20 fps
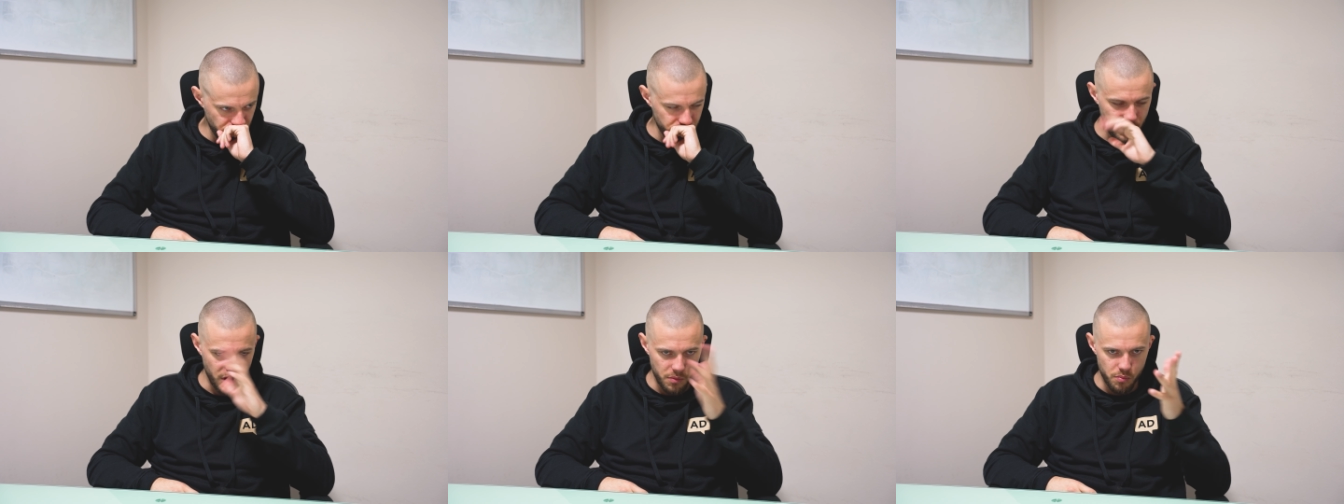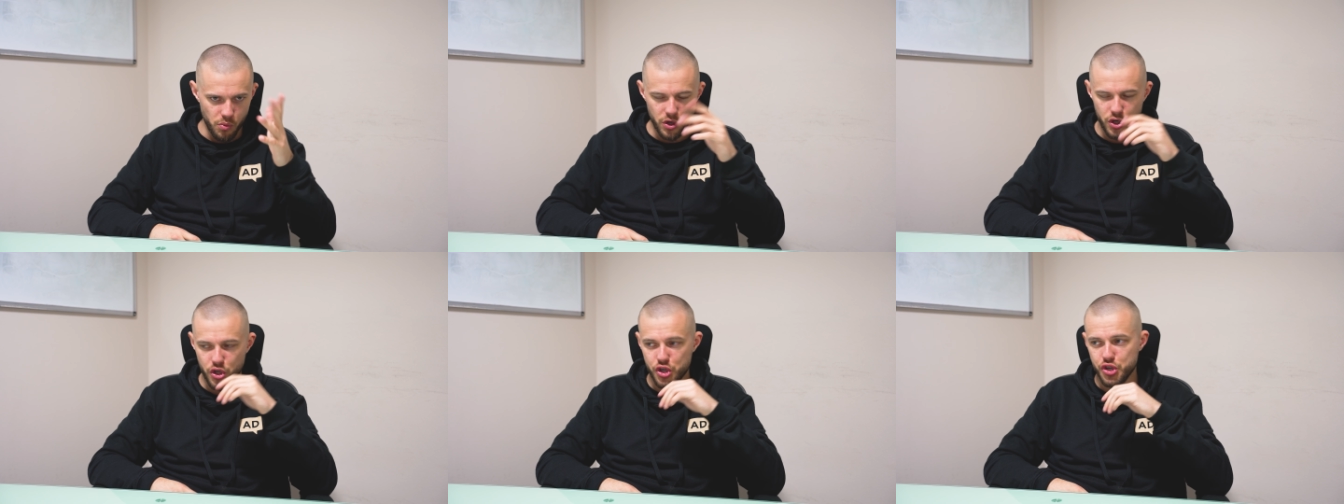
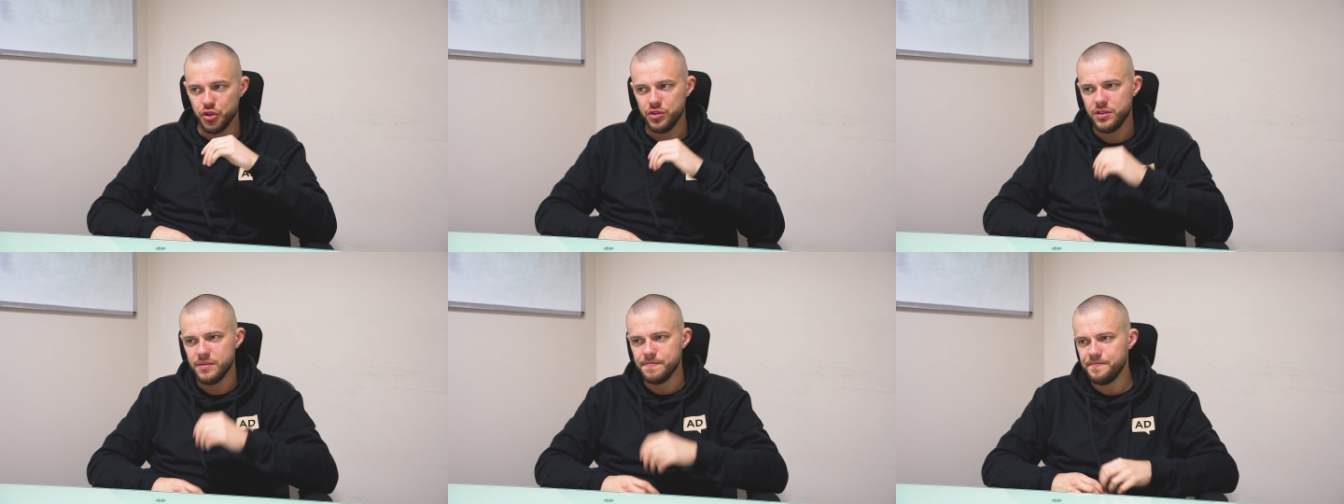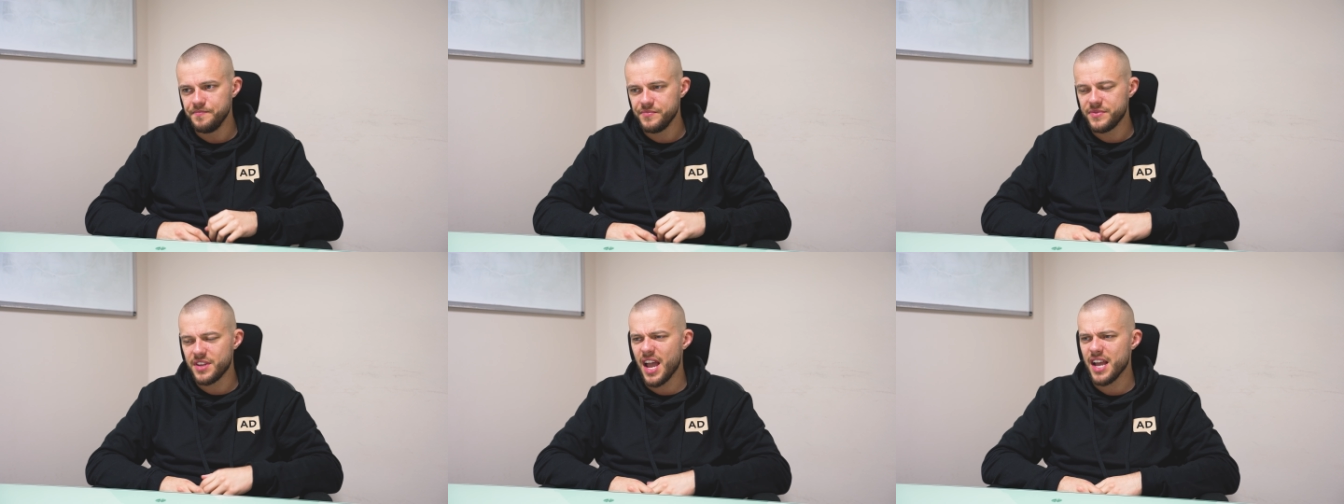than what it should
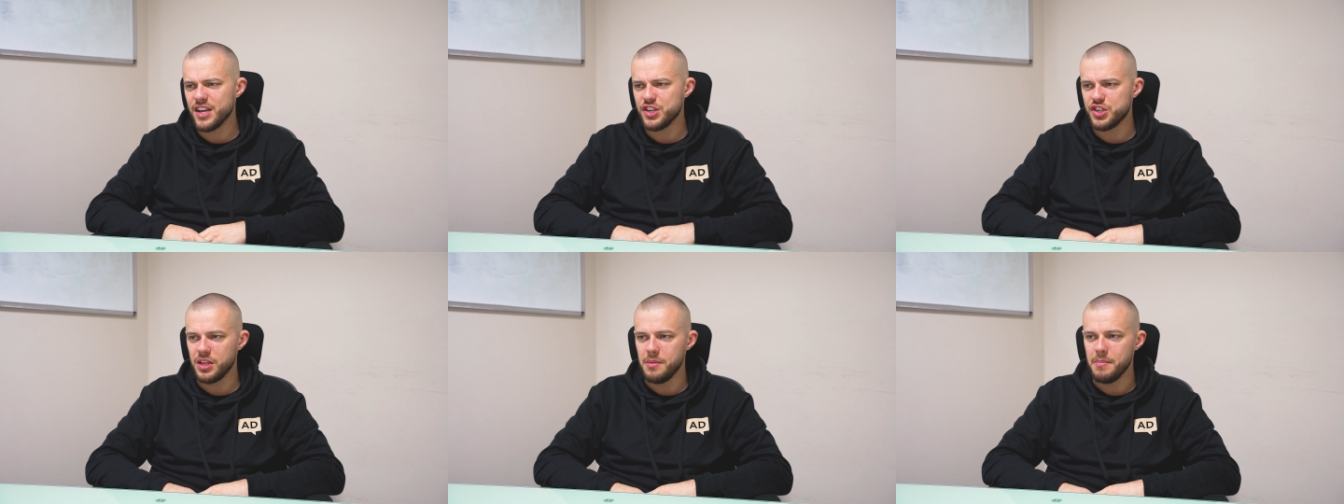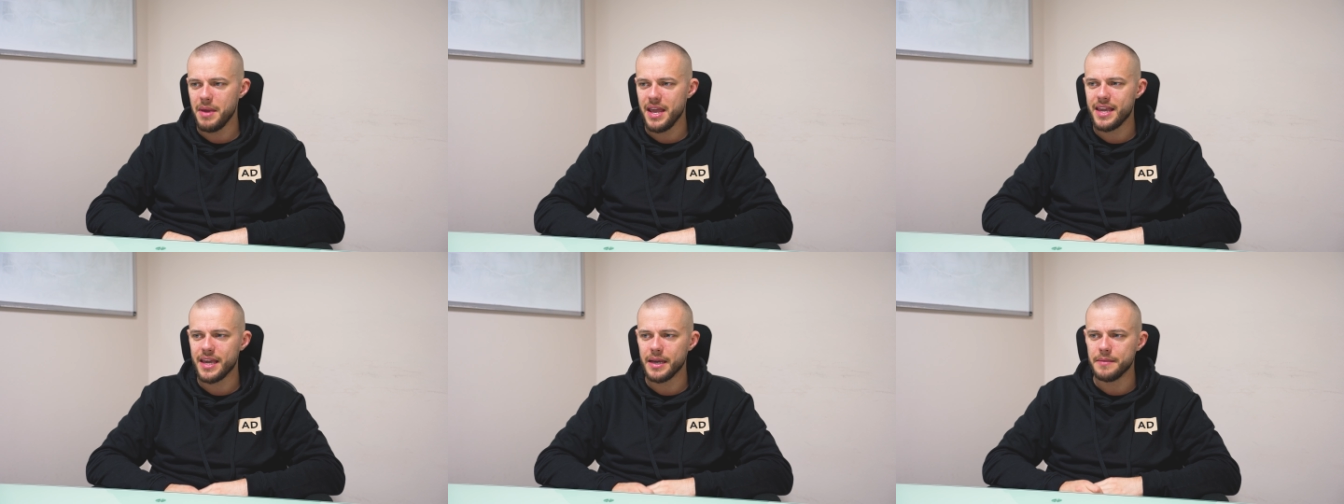to actually
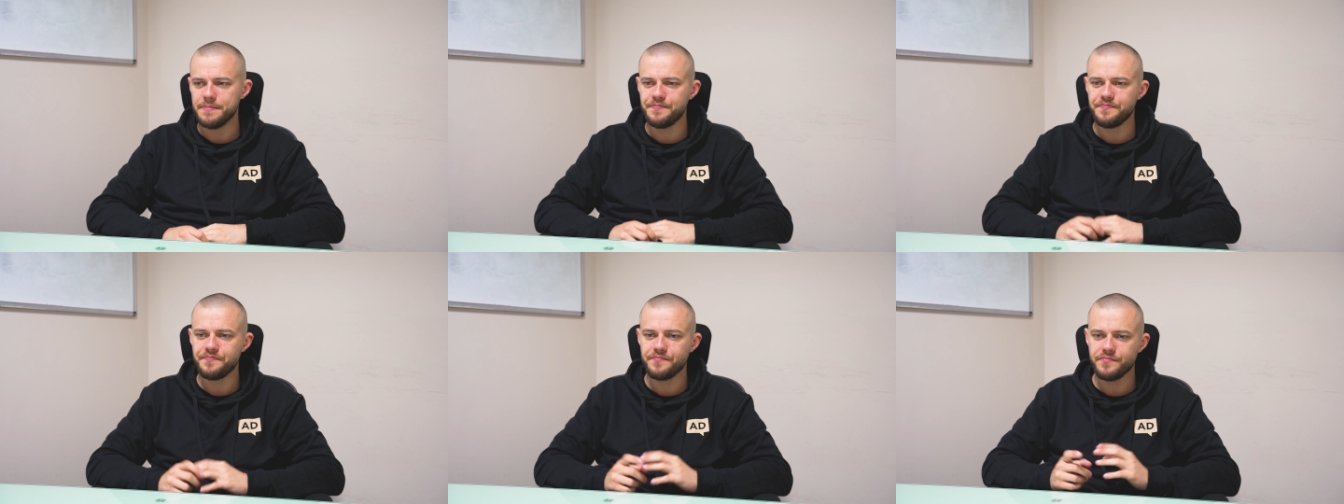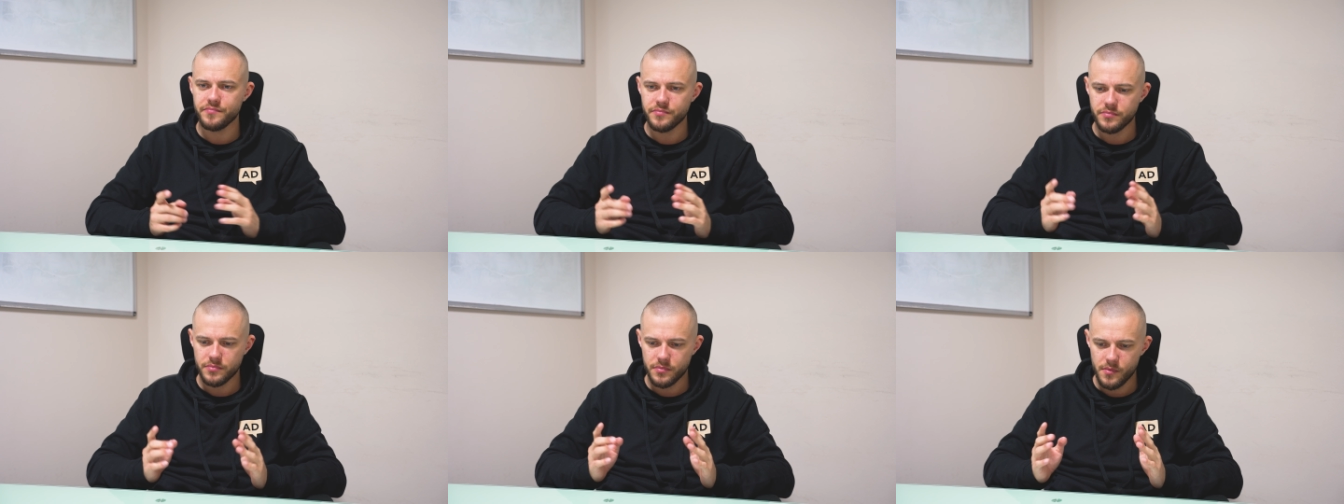make it.
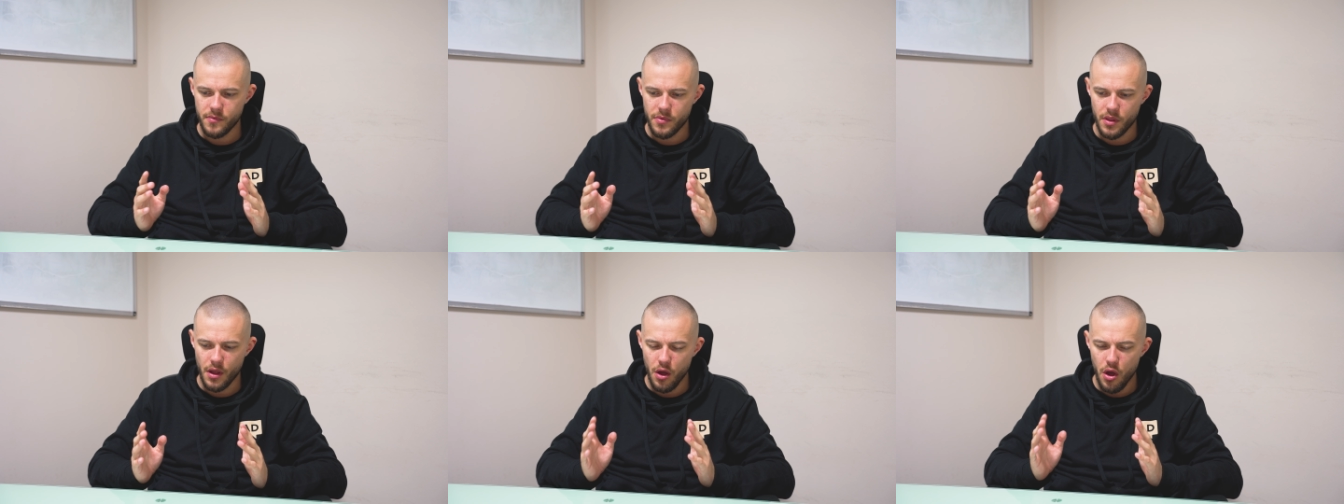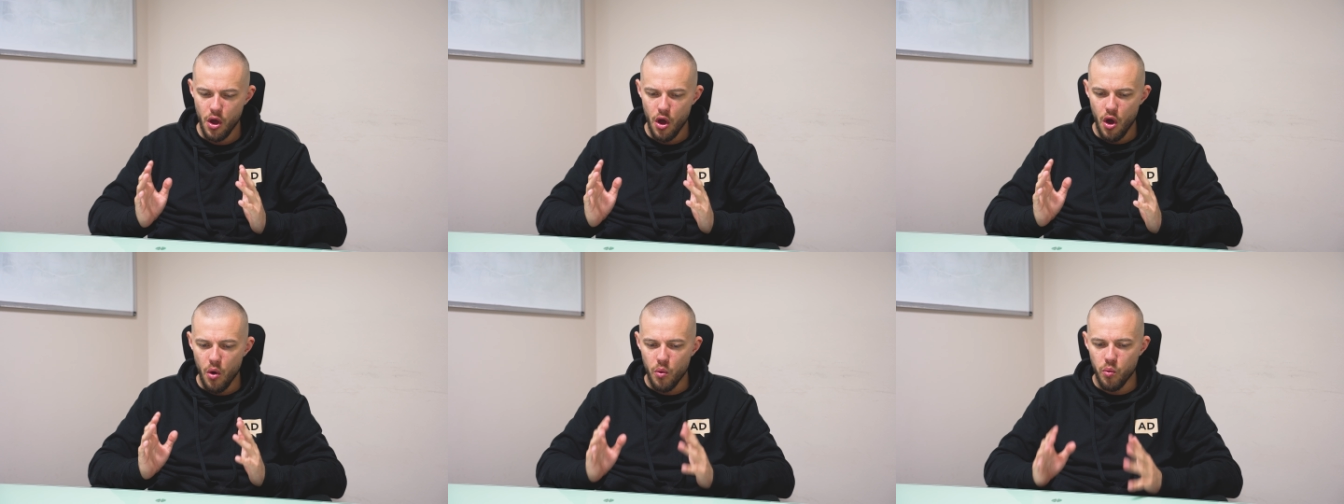
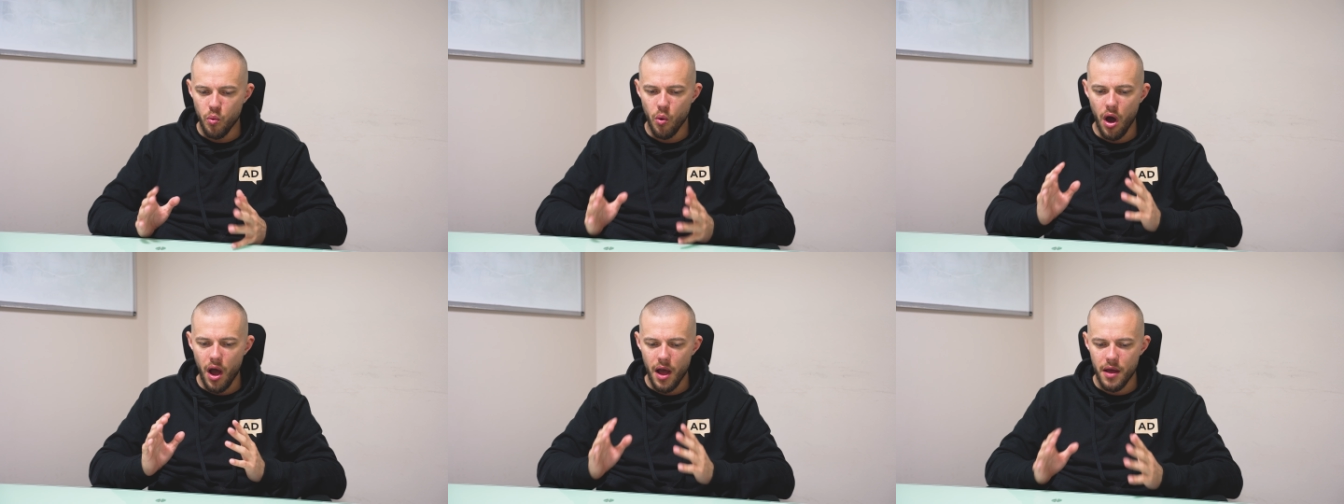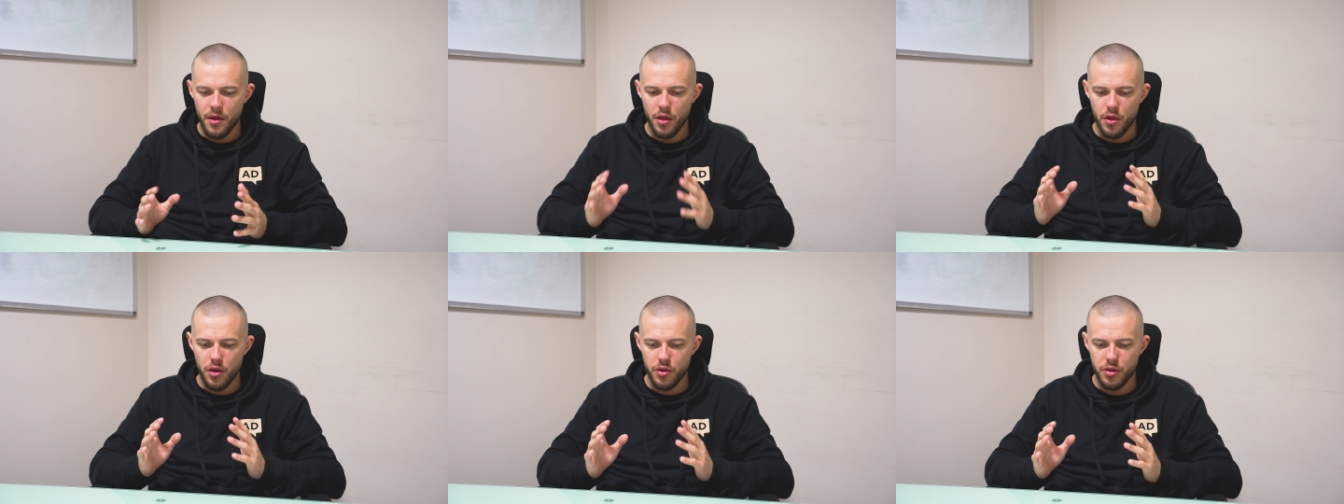
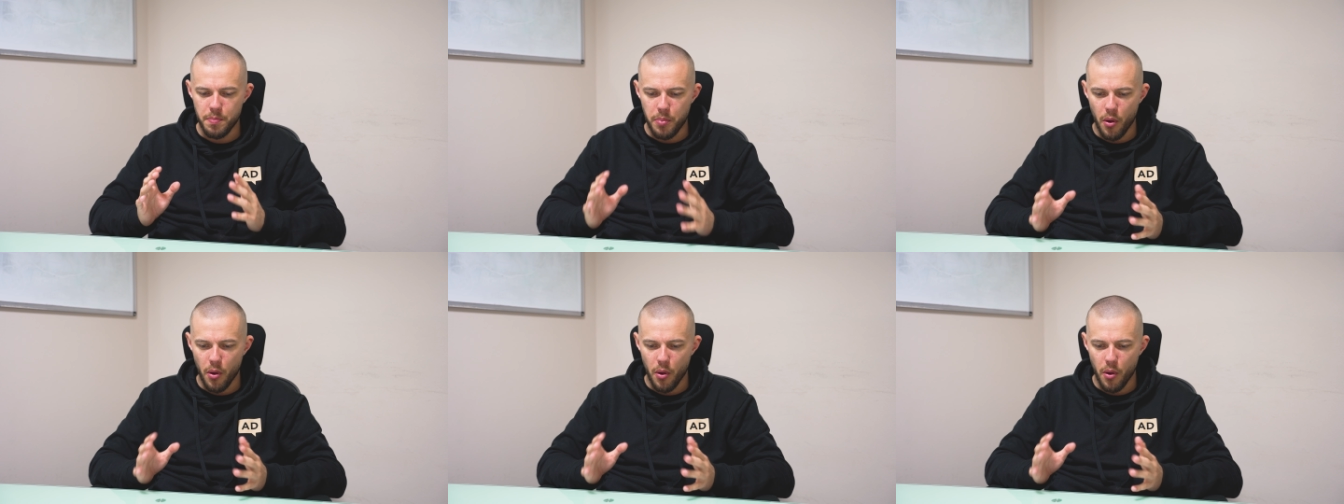What the